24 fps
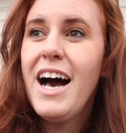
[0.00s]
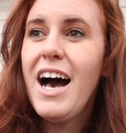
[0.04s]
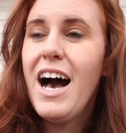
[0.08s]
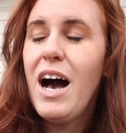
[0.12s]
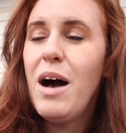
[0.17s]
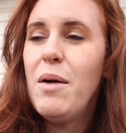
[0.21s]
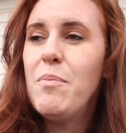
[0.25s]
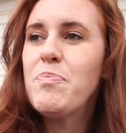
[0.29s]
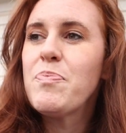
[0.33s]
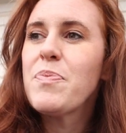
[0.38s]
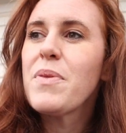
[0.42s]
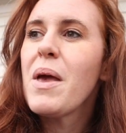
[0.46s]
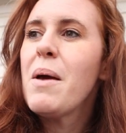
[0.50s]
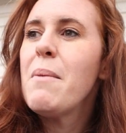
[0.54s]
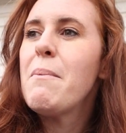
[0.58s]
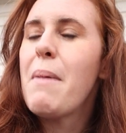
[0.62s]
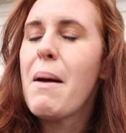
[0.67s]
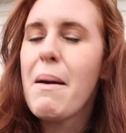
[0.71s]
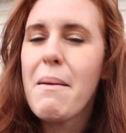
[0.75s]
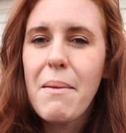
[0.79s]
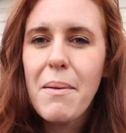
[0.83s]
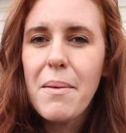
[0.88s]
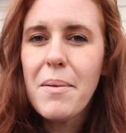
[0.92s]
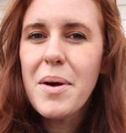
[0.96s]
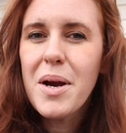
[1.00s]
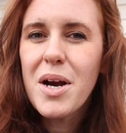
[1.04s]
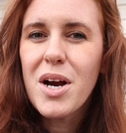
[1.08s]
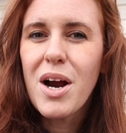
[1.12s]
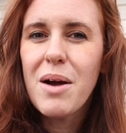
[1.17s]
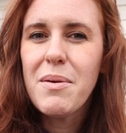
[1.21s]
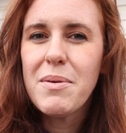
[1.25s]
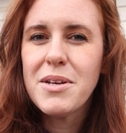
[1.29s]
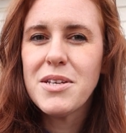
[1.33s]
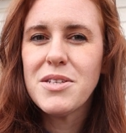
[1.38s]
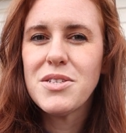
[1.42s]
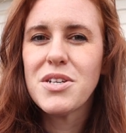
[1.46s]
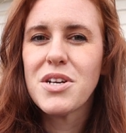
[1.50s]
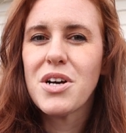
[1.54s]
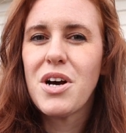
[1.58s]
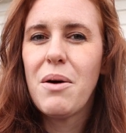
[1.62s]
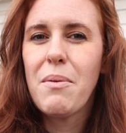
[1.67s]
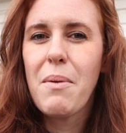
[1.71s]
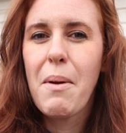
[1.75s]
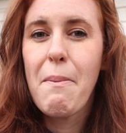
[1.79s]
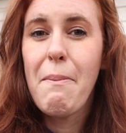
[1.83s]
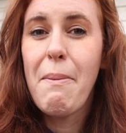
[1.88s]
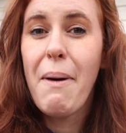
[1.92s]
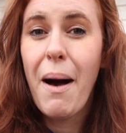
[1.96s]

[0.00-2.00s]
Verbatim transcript: Um, my mom and my grandma used to call me